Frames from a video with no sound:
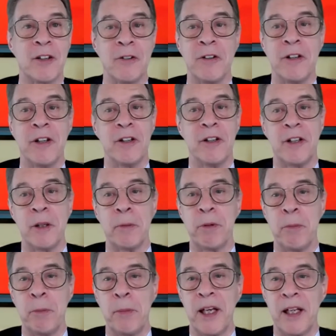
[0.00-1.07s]
career
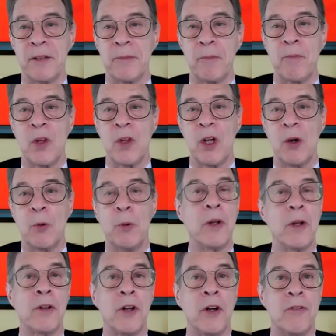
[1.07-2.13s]
diplomat
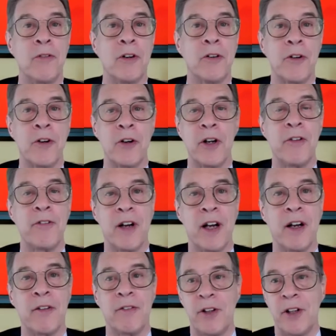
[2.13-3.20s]
with over
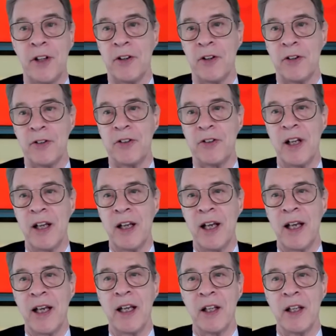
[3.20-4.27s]
35 years
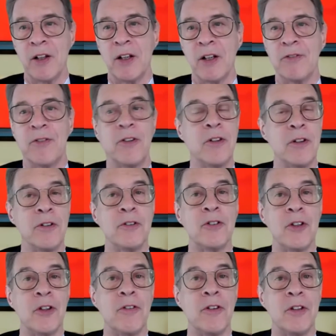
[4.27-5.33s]
in the Foreign
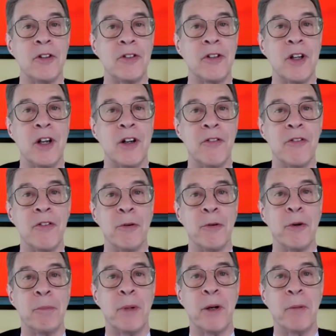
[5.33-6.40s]
Service of the
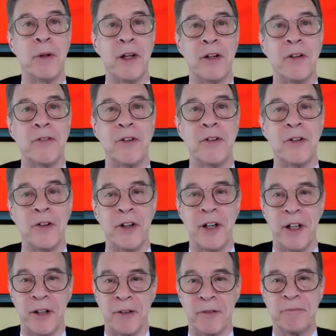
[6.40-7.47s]
Republic of
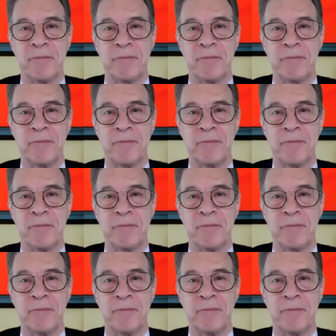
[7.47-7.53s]
Korea.